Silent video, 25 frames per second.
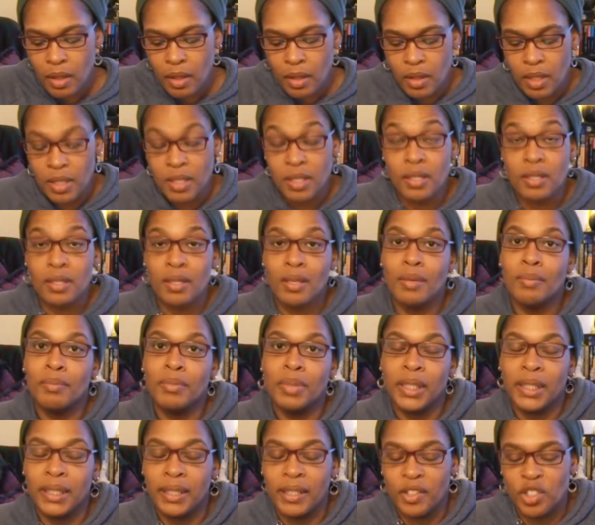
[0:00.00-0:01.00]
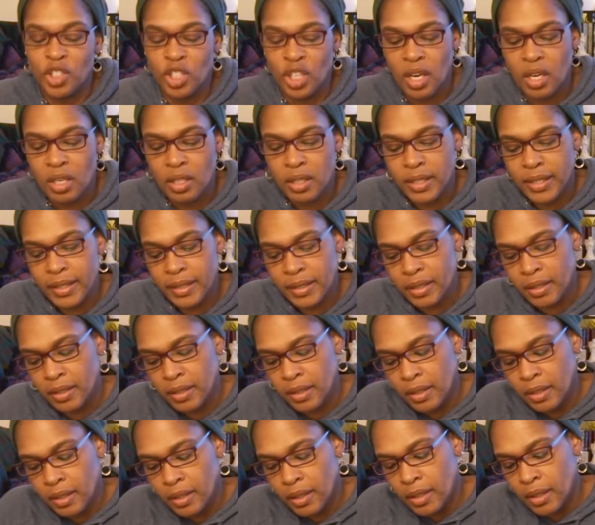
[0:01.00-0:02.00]
this is a completely chocolate,
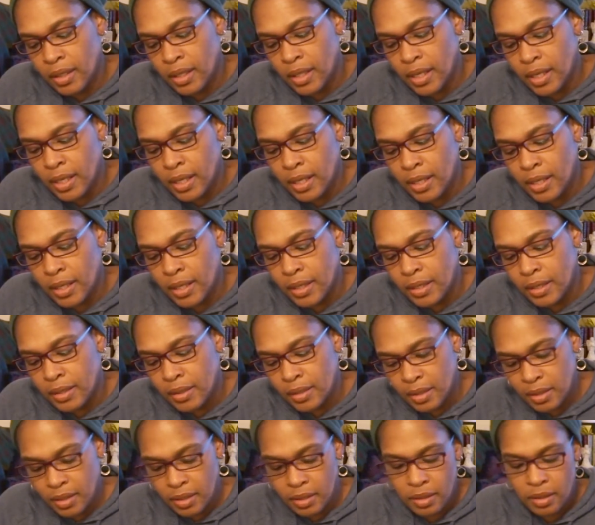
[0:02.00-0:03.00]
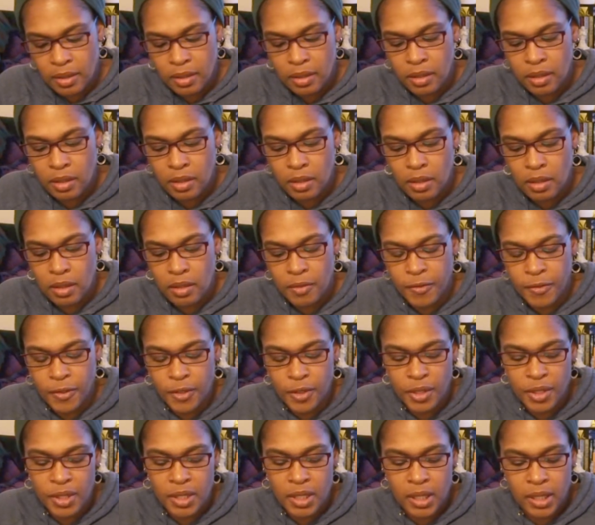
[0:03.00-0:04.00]
and the
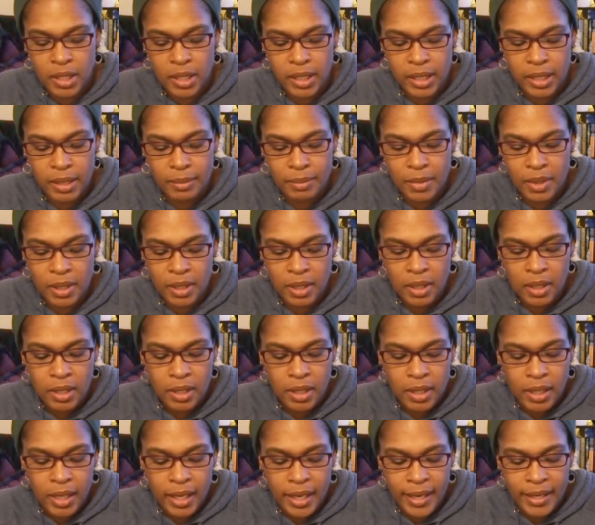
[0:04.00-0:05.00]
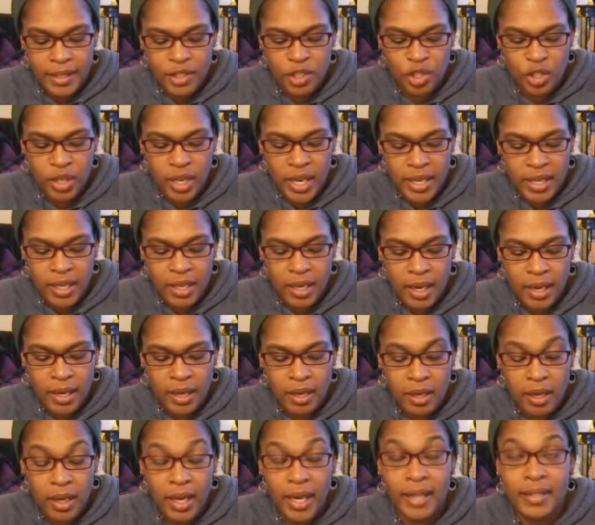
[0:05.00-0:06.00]
first time I tried it, I
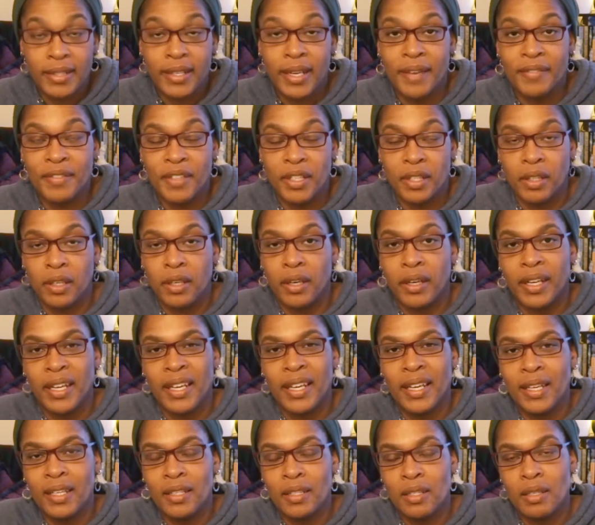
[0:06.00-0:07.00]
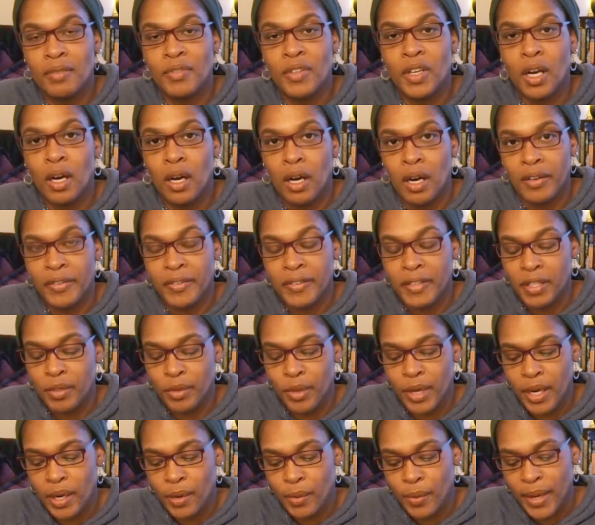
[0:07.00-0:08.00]
definitely got a hint of coffee
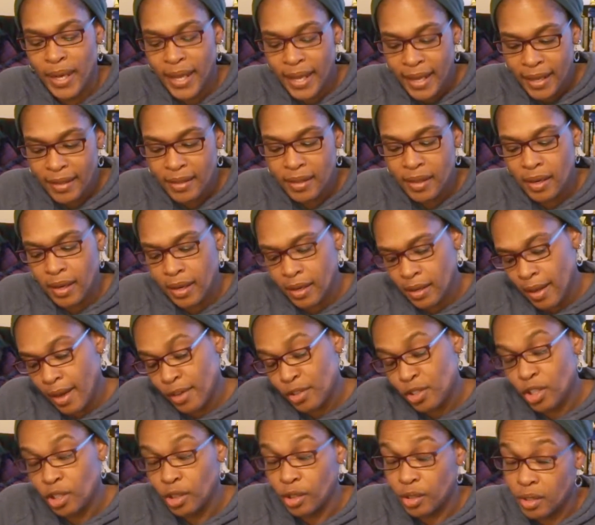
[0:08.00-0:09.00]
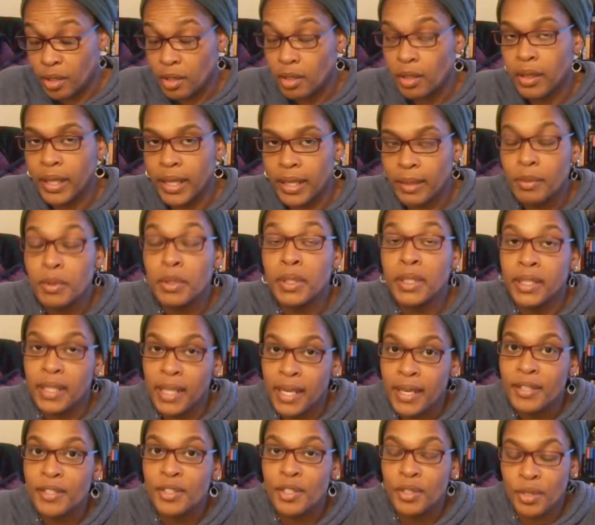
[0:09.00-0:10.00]
right away, and then I actually looked at the label, and
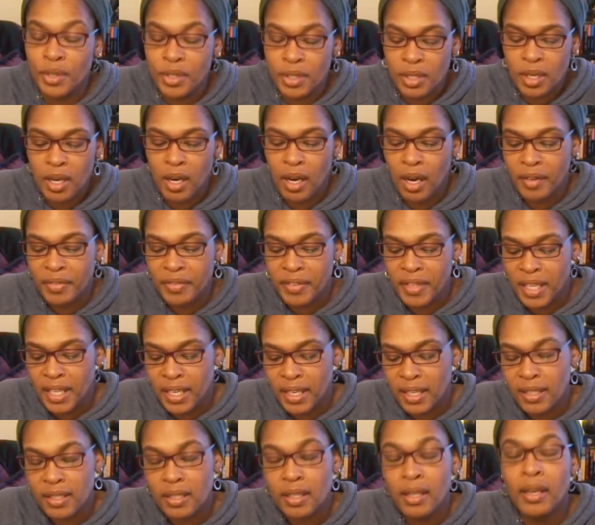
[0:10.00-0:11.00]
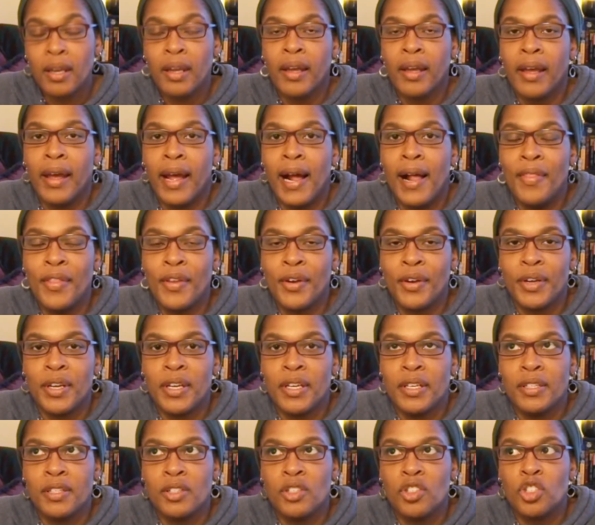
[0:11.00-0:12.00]
yes, there is coffee in it, and there
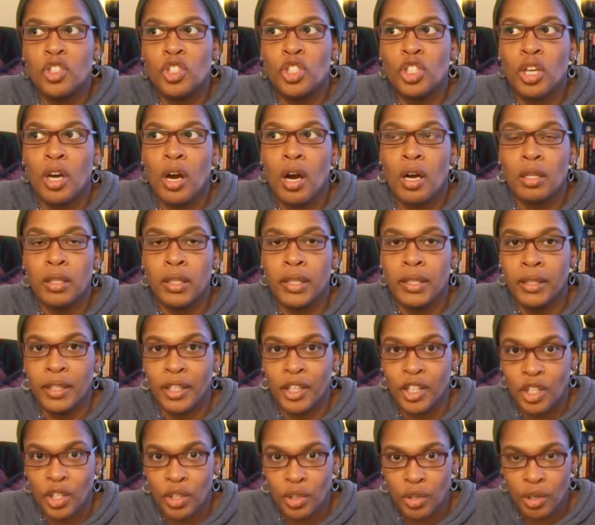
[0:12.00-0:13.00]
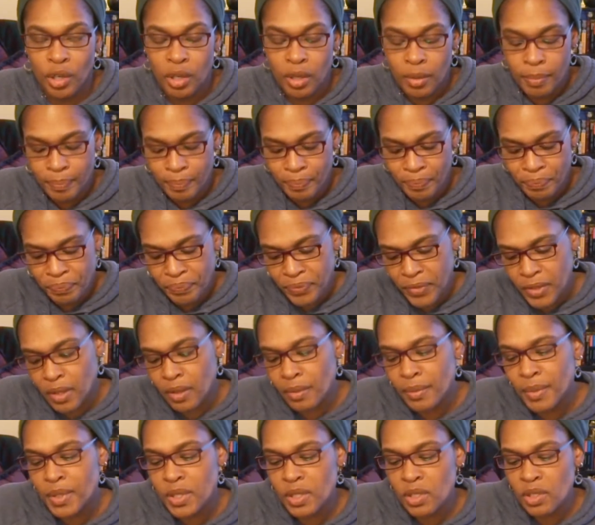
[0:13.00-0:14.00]
is chocolate liqueur. Now
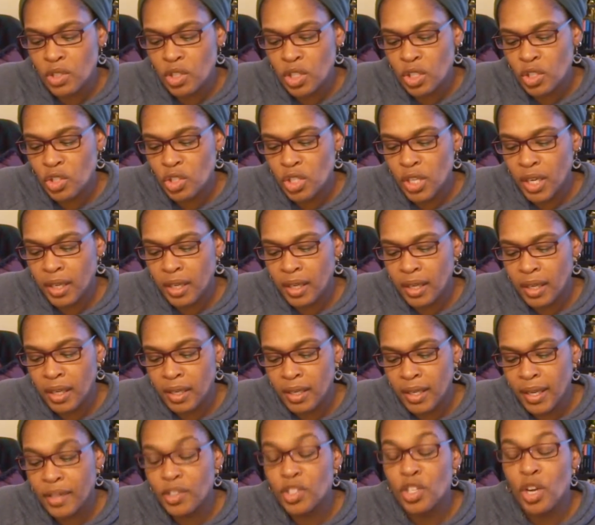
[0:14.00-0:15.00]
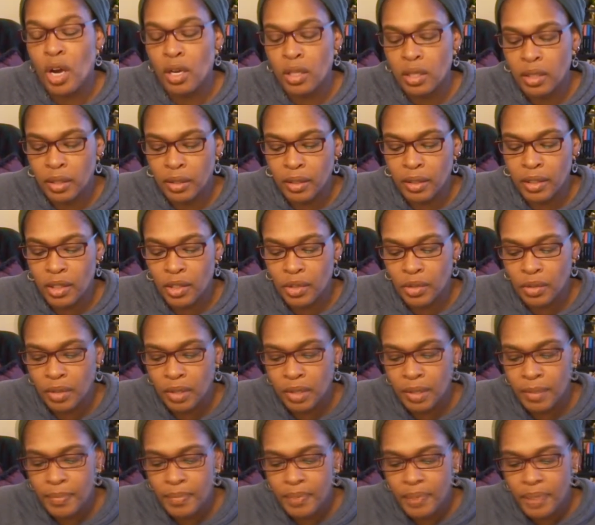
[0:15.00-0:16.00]
let me just check again. Yeah, chocolate
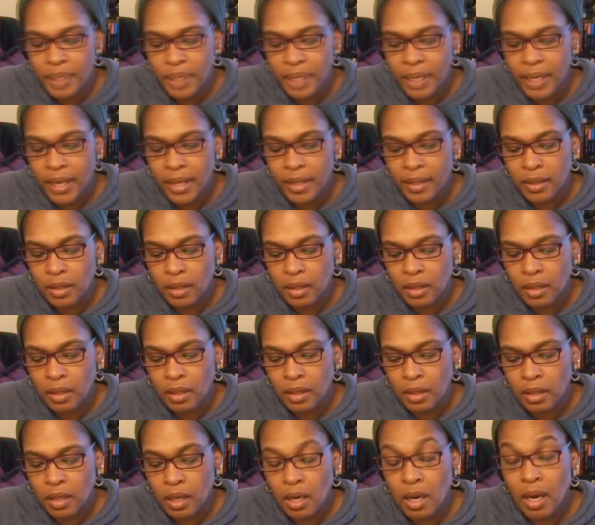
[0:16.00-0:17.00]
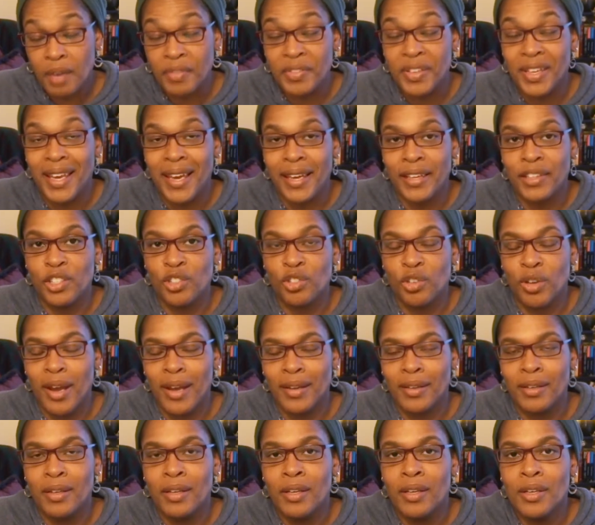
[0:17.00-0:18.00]
liqueur and coffee
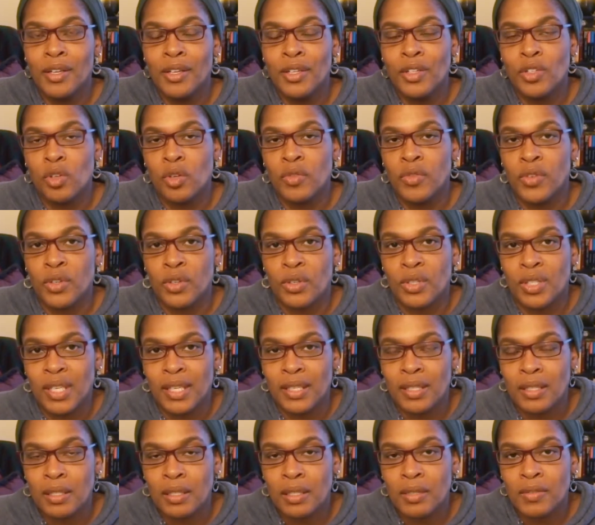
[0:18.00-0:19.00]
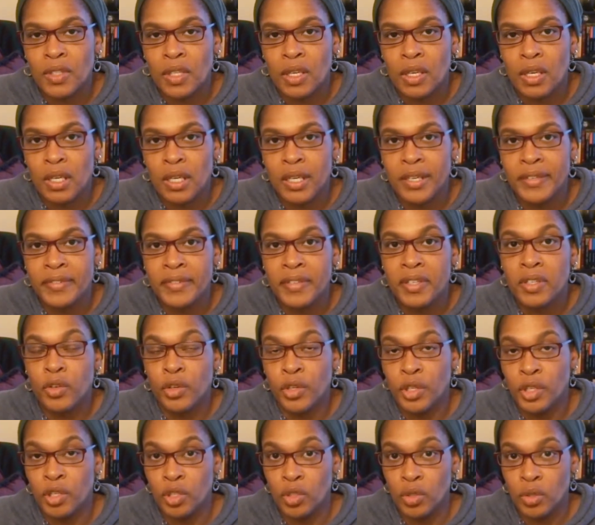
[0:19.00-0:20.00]
extract. So if you're sensitive to coffee or
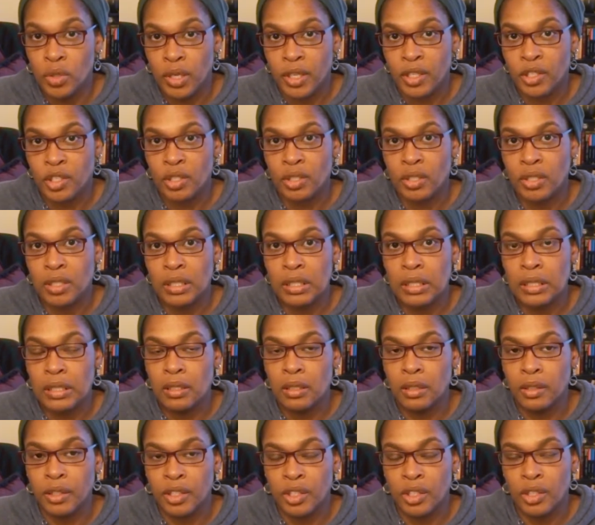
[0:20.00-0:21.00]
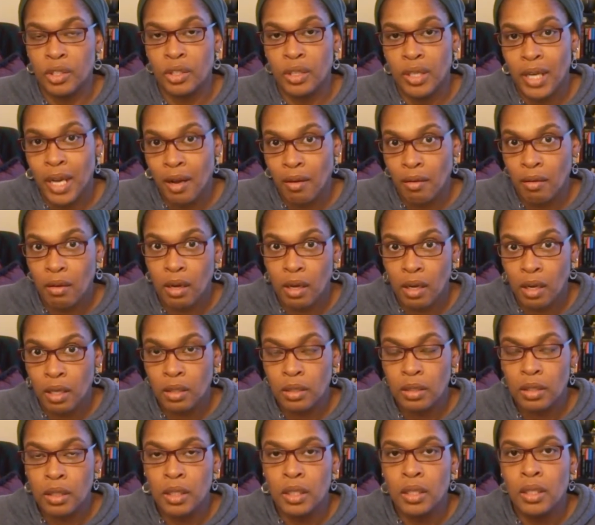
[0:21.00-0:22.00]
you do not eat liqueur alcohol,